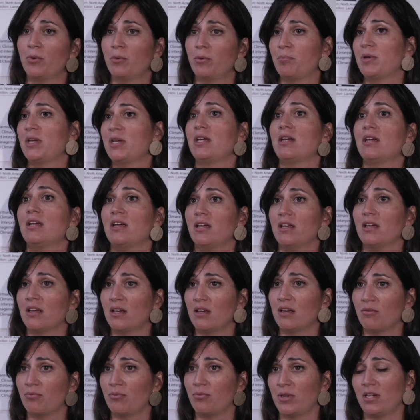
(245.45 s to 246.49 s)
would
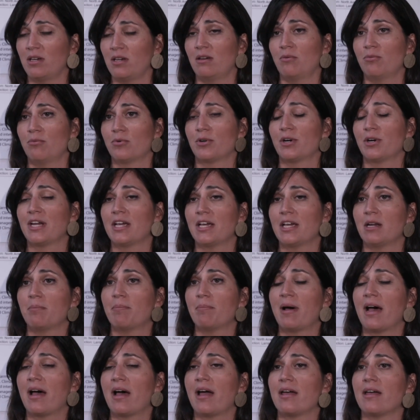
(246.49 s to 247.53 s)
be if we were
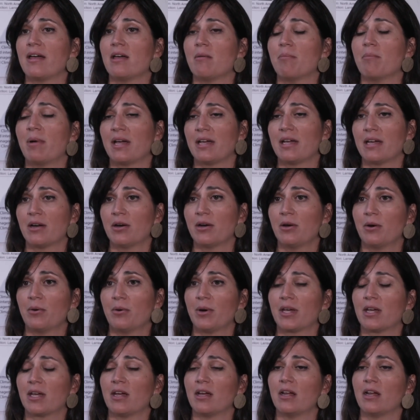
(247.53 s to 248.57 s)
hit by a
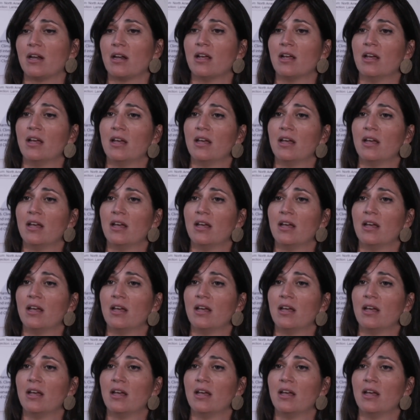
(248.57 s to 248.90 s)
hurricane.